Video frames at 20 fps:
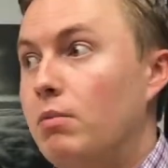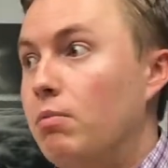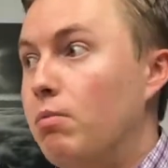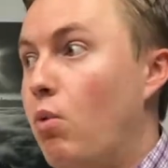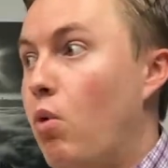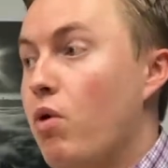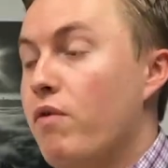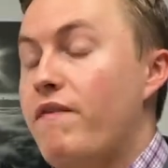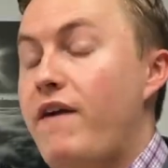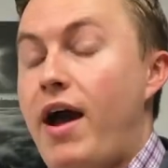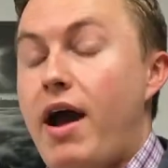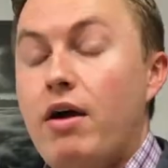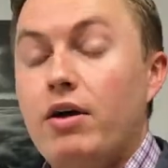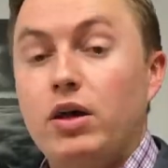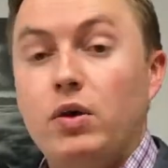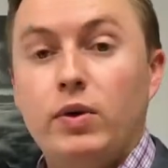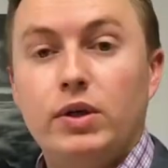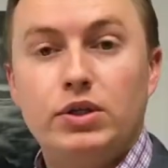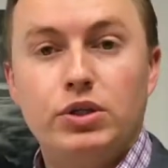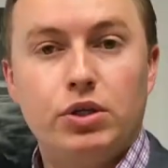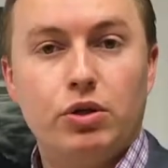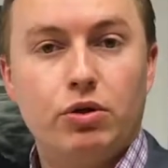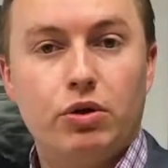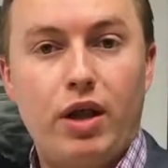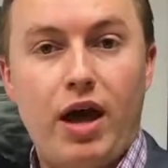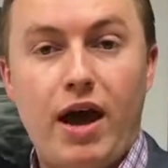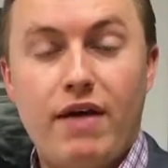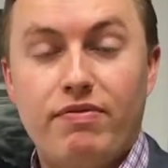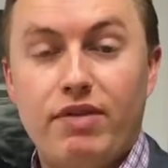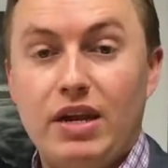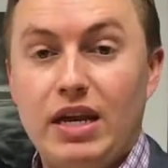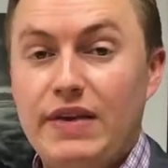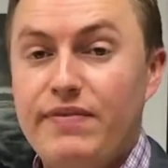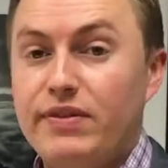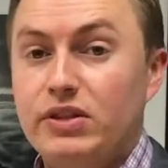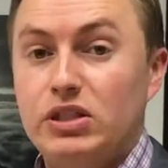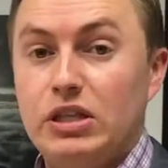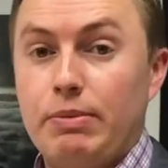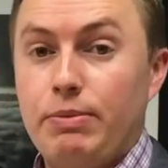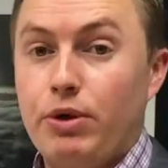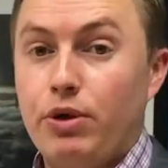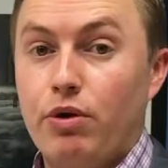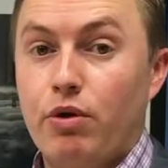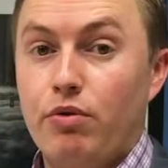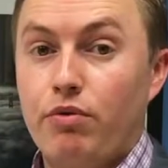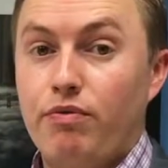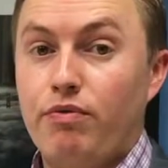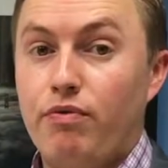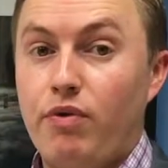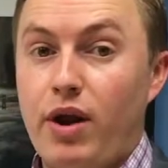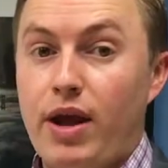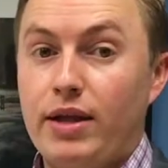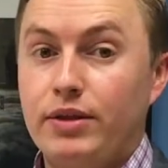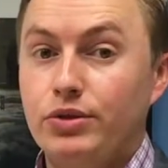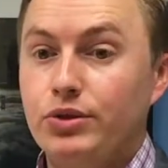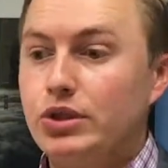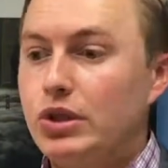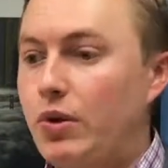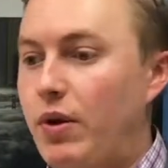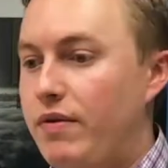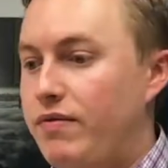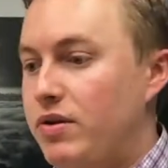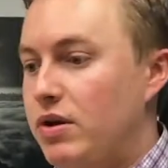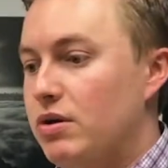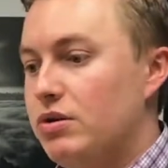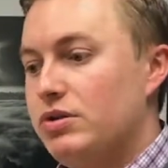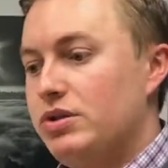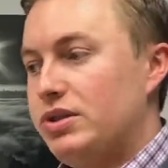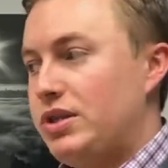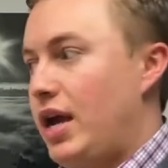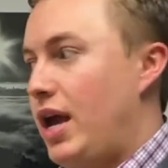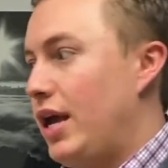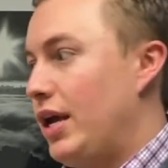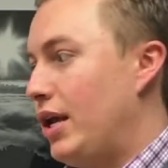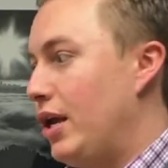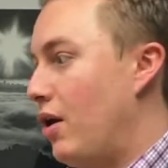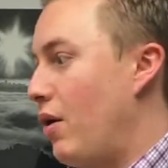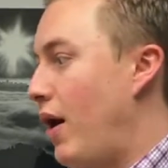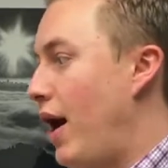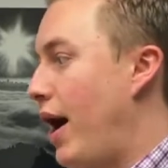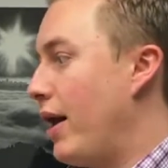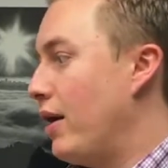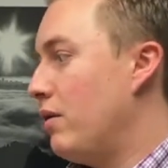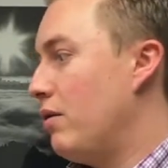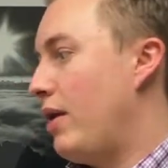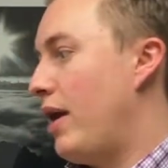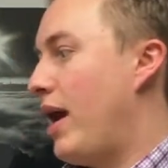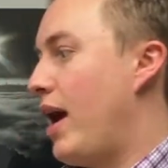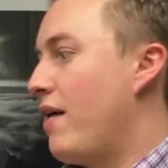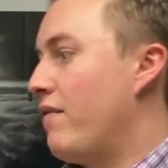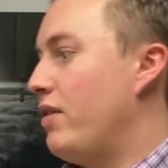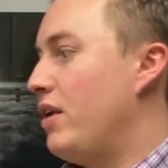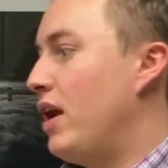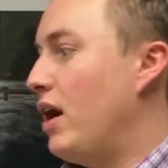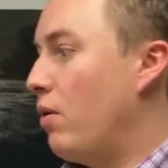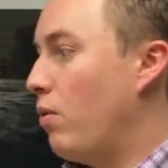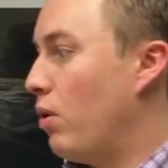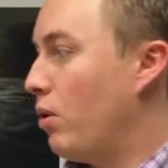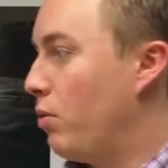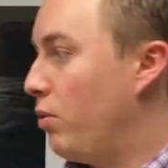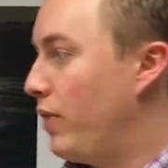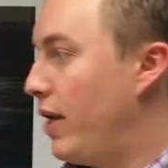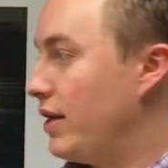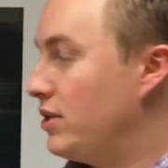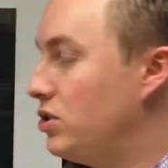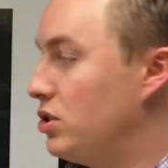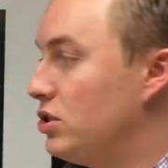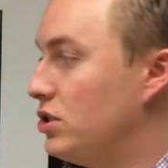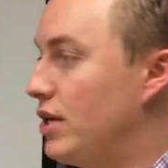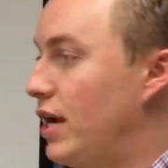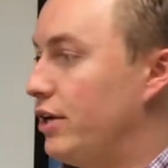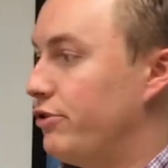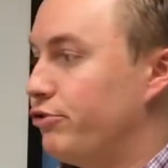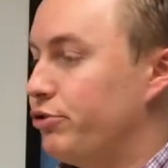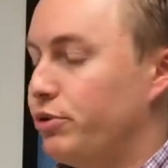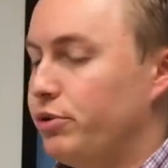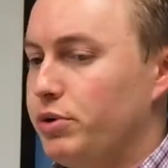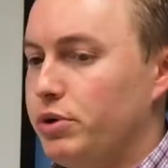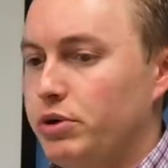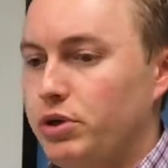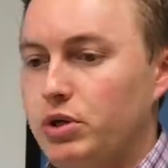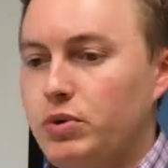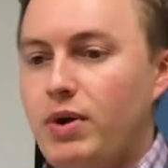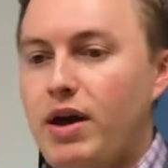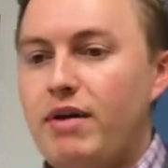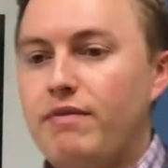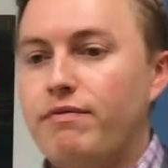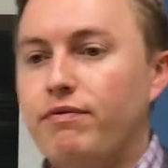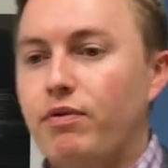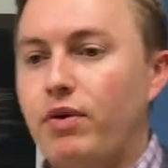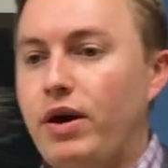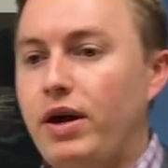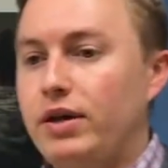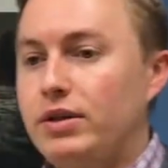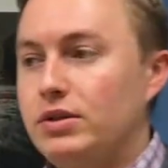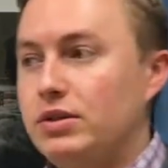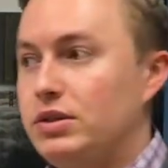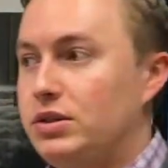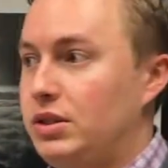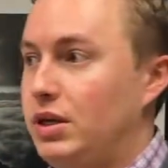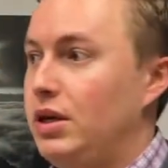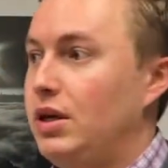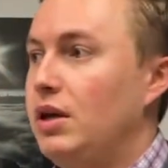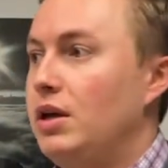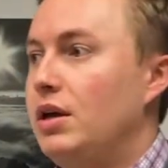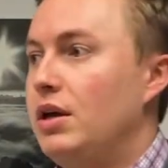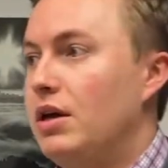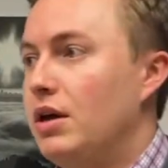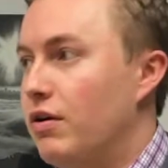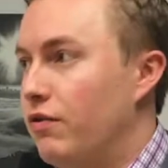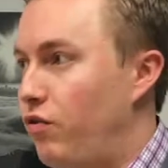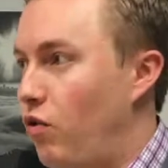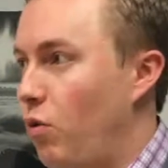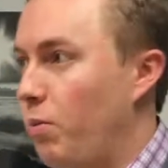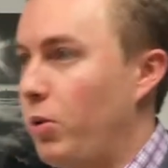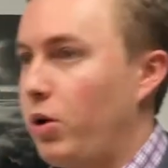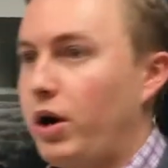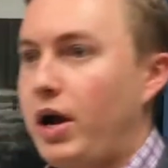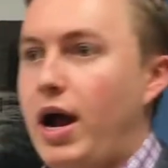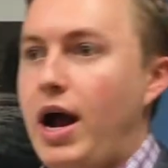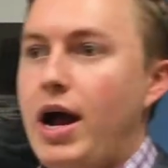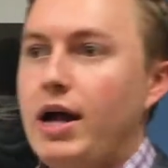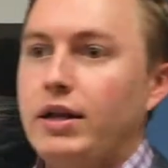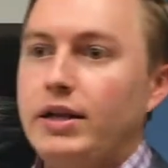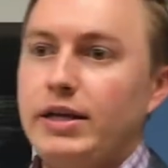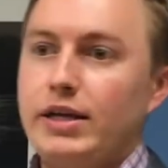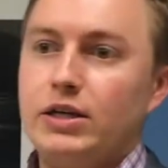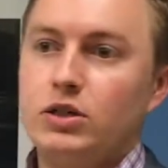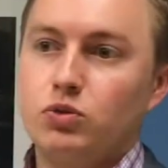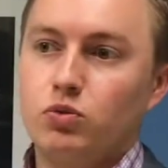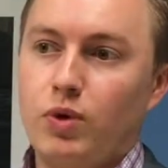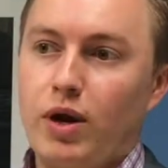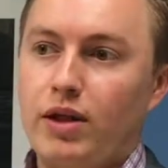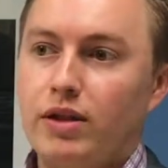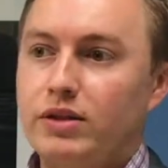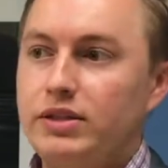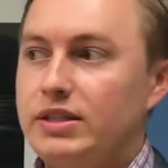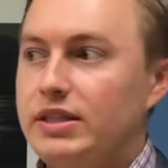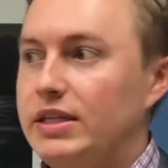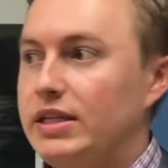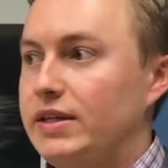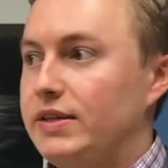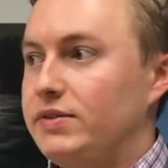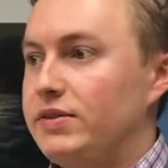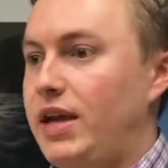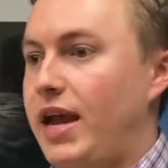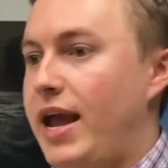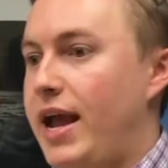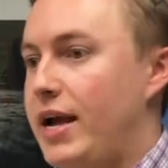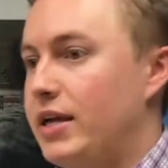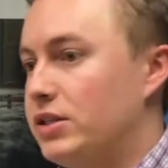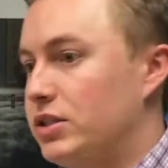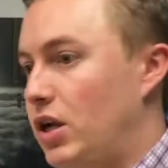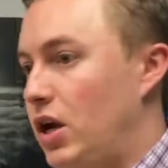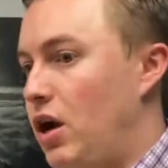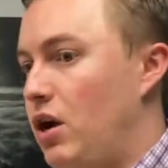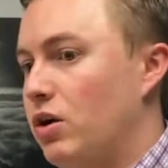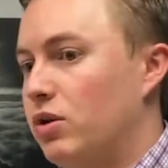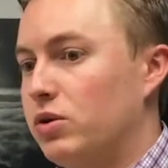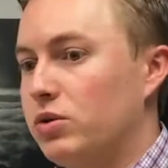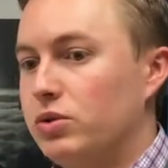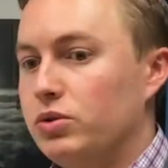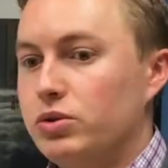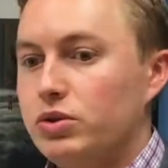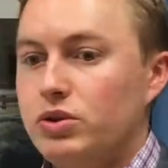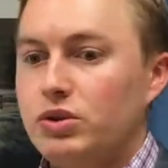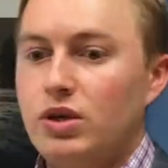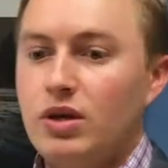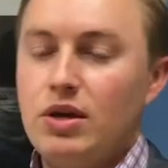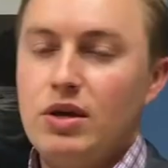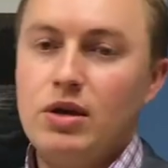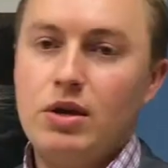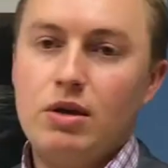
value into your life than even some of your own friends. So if you're saying, you know, I don't have a network, well, that's just not true. You do have friends, former colleagues, relatives, aunts, uncles,